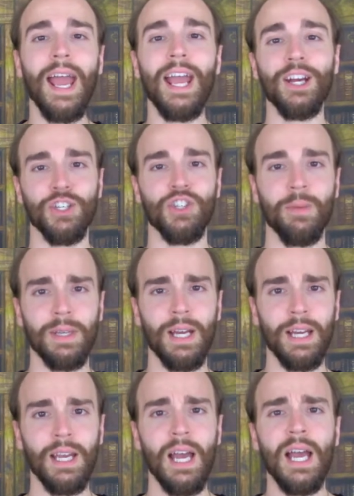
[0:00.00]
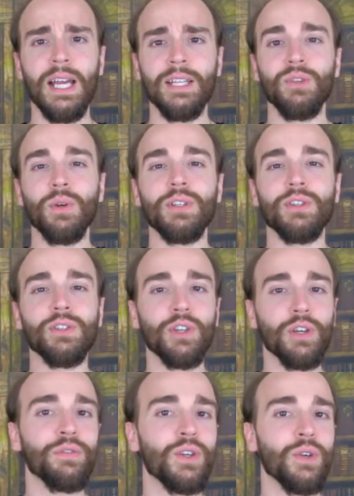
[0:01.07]
air, Gemini, is going to
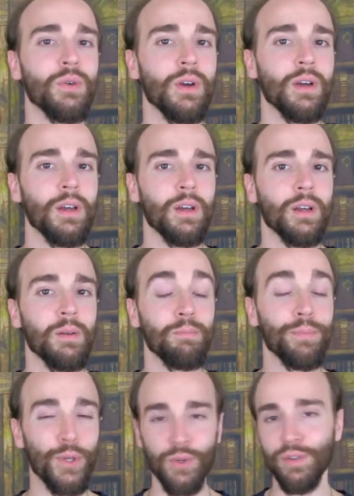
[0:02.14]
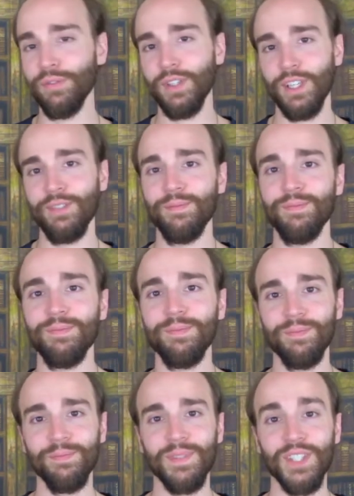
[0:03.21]
serve you beautifully.
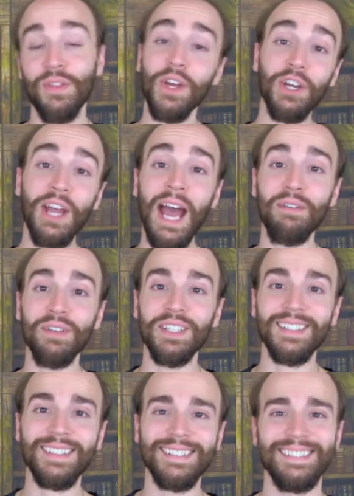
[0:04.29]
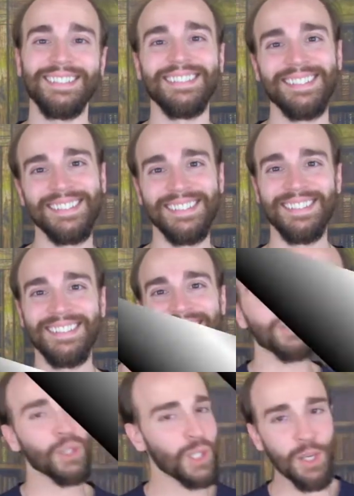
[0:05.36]
So there you have it.
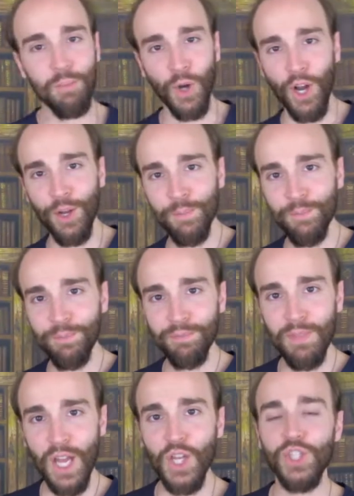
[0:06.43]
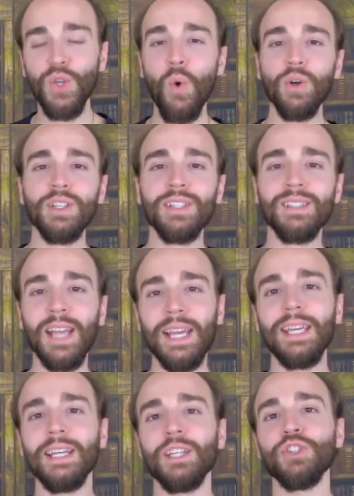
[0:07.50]
Dear Libra, your
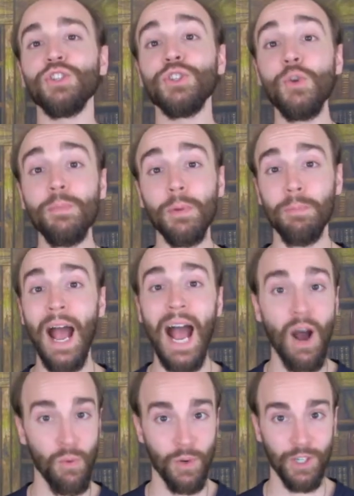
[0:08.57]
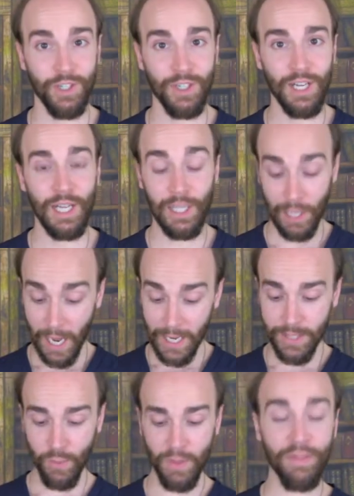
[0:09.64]
psychic superpower
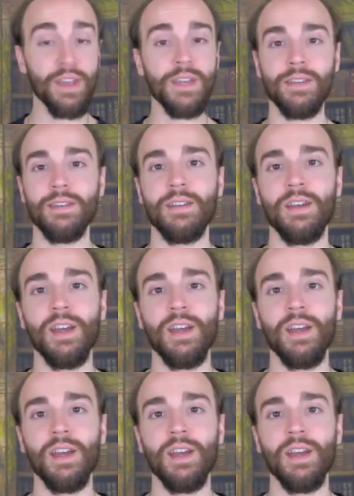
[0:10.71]
lies within